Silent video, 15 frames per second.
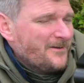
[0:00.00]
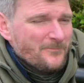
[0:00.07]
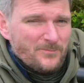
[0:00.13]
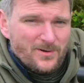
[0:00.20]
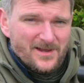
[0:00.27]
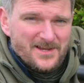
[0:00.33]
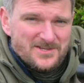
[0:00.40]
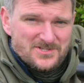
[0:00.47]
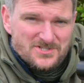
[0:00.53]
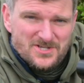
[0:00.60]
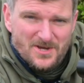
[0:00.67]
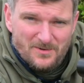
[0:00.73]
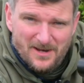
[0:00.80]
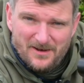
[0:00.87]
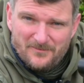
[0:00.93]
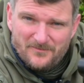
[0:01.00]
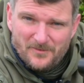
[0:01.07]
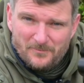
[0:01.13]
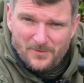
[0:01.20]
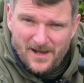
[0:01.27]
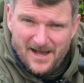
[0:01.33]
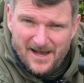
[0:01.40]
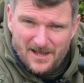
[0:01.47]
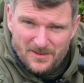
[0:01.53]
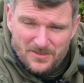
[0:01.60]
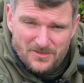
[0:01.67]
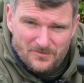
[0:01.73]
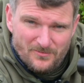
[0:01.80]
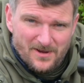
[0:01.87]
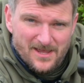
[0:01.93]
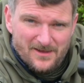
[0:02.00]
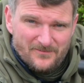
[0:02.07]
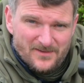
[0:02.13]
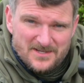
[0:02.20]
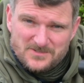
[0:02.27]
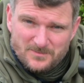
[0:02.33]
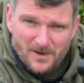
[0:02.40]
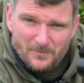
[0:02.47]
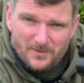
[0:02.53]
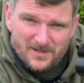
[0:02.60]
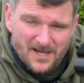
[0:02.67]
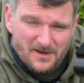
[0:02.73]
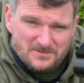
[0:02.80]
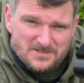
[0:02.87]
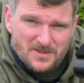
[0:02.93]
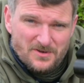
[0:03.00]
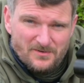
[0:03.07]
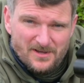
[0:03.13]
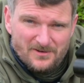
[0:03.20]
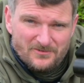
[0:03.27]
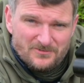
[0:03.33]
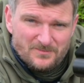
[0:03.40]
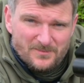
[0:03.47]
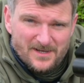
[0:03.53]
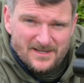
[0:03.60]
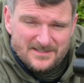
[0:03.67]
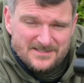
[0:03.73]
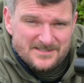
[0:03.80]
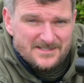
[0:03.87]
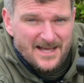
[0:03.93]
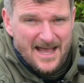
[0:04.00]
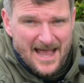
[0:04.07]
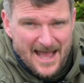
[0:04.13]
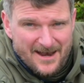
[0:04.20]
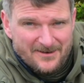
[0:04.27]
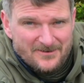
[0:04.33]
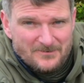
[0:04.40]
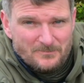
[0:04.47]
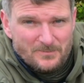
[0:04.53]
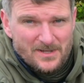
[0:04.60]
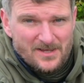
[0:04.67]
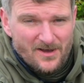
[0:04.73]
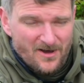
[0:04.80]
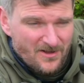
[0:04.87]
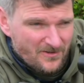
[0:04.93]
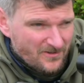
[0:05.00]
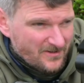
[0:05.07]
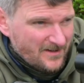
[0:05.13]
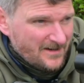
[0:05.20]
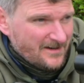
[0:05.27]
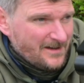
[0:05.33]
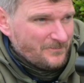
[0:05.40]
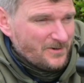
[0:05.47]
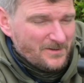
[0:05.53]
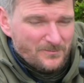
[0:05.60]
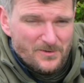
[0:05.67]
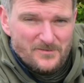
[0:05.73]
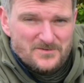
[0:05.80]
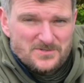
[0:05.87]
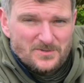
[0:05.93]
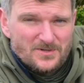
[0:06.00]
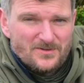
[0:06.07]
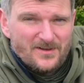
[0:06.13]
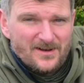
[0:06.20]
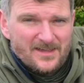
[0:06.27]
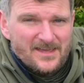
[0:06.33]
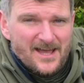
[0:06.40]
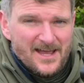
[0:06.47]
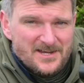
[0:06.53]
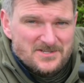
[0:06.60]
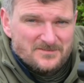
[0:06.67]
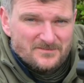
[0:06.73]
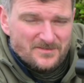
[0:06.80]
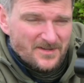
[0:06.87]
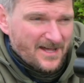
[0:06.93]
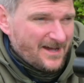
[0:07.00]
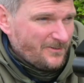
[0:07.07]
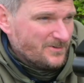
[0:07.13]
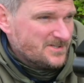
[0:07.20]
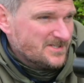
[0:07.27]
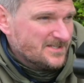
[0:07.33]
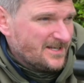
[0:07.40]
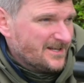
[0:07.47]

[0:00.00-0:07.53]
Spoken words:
please tune in for part 3 of this, where we'll go to 300 metres and beyond. I'm going to move to another location for that, which is a